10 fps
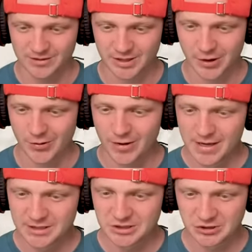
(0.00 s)
So
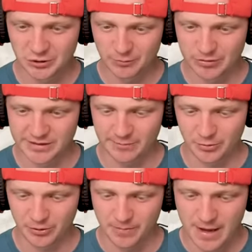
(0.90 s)
super
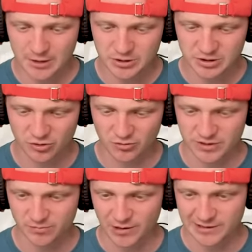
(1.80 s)
simple to make, just throw
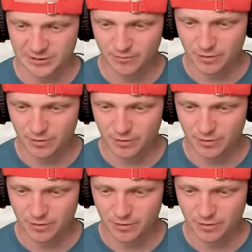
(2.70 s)
some redstone